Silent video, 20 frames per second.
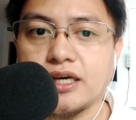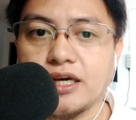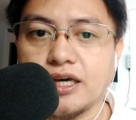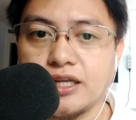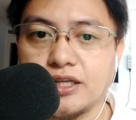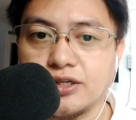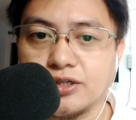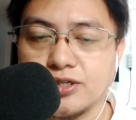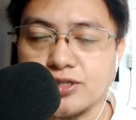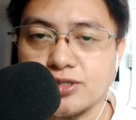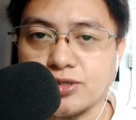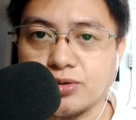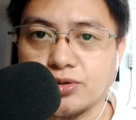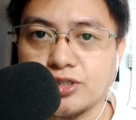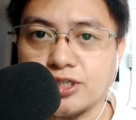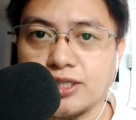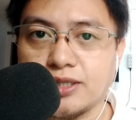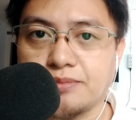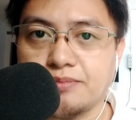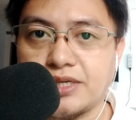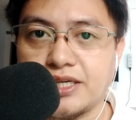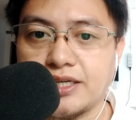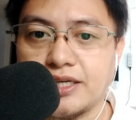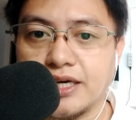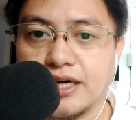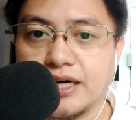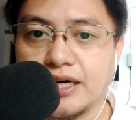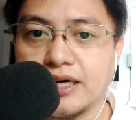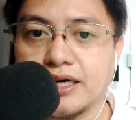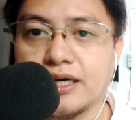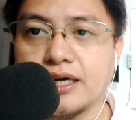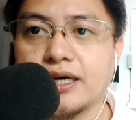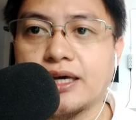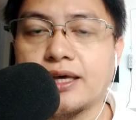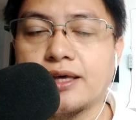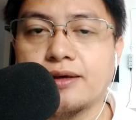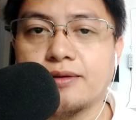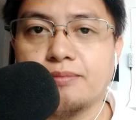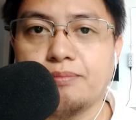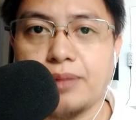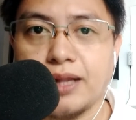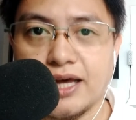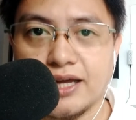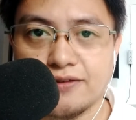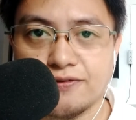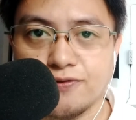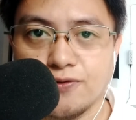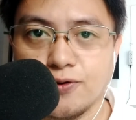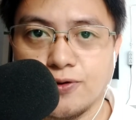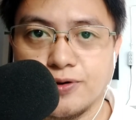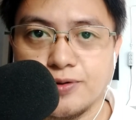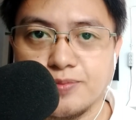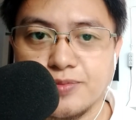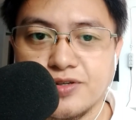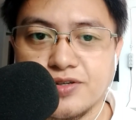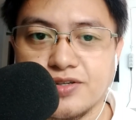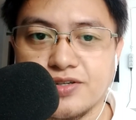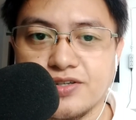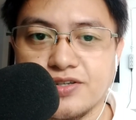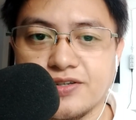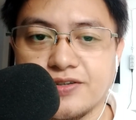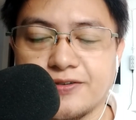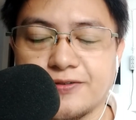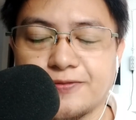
in your social media platforms.